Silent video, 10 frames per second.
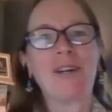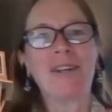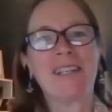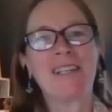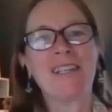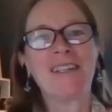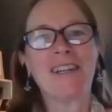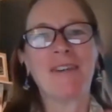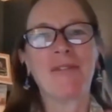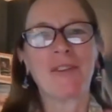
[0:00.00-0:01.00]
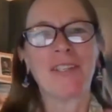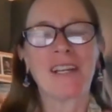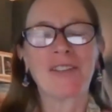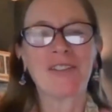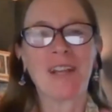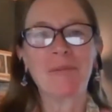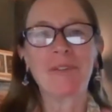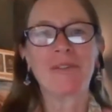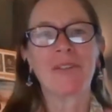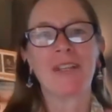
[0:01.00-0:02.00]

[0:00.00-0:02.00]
here for the next chapter of your